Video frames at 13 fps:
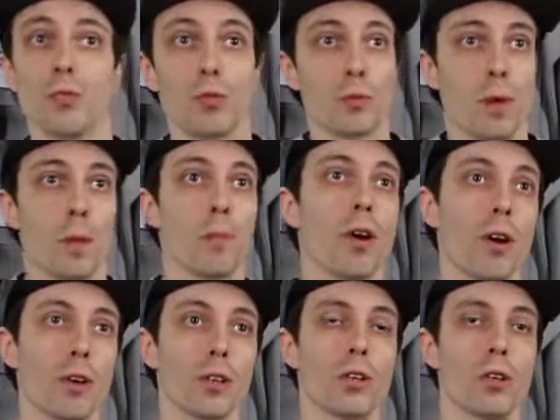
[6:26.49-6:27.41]
the newspaper yeah.
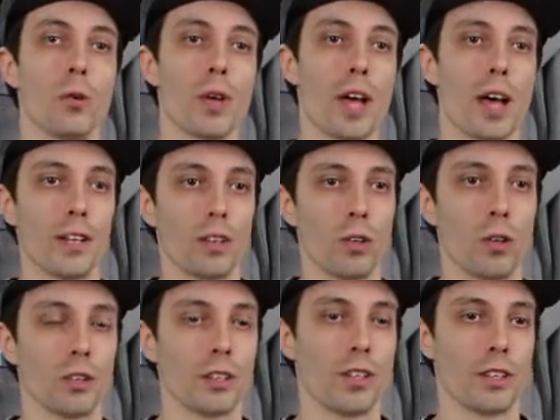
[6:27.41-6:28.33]
article we had in
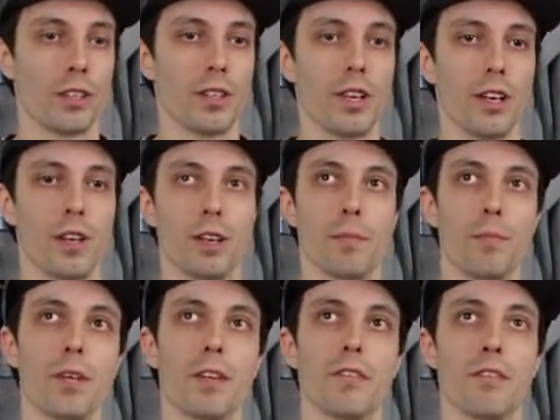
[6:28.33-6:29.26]
Halton, uh,
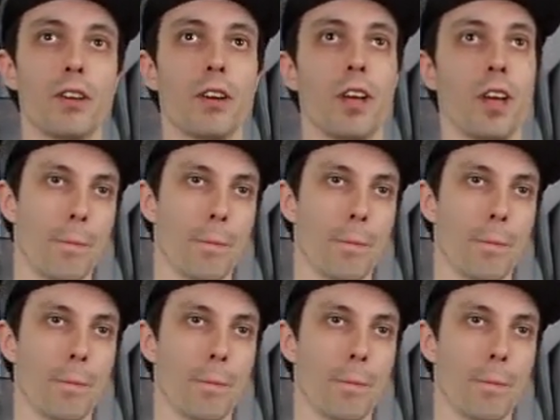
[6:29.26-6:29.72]
Beaver.